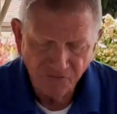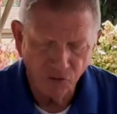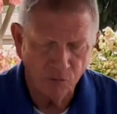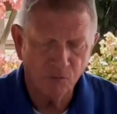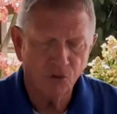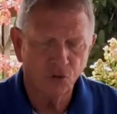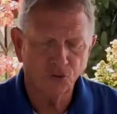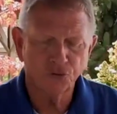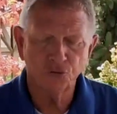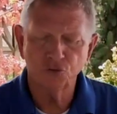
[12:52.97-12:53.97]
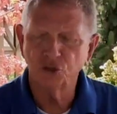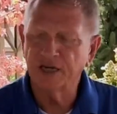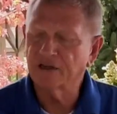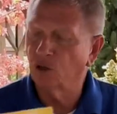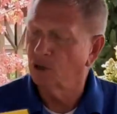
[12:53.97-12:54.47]
from Gertrude
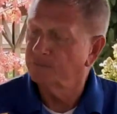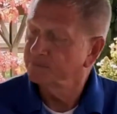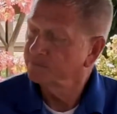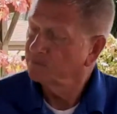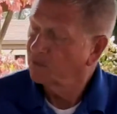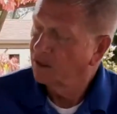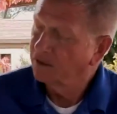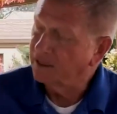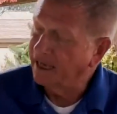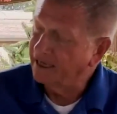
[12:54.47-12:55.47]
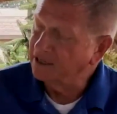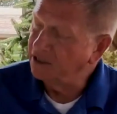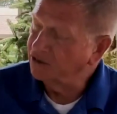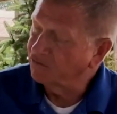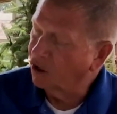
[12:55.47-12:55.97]
Jekyll. The
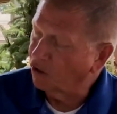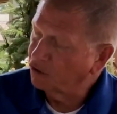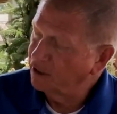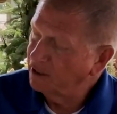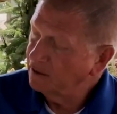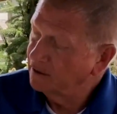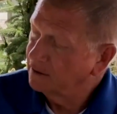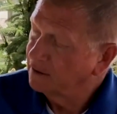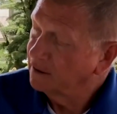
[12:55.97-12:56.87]
idea of gardening,